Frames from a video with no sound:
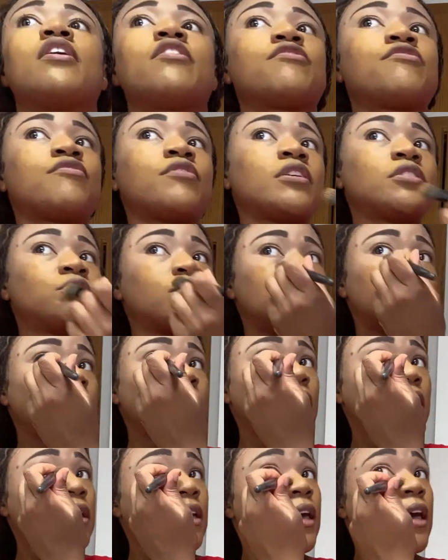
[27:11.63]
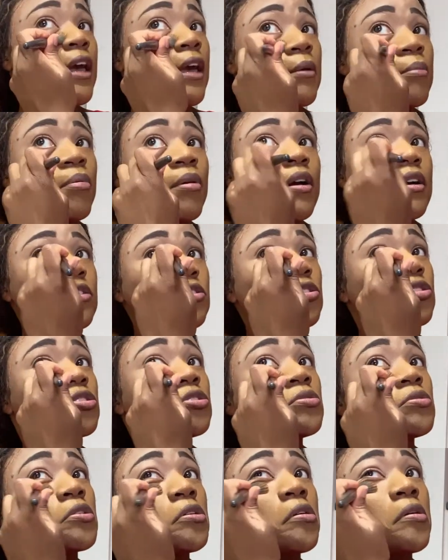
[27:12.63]
Frederick K. Price
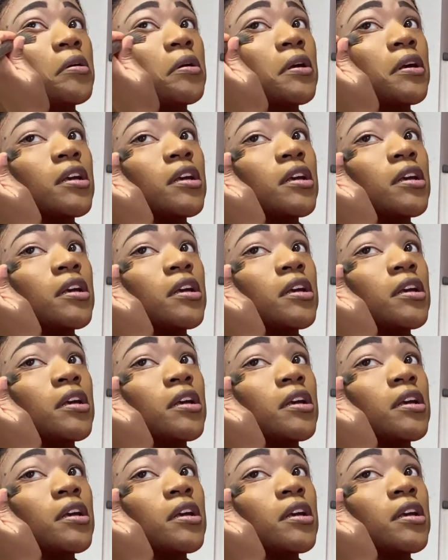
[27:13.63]
Jr.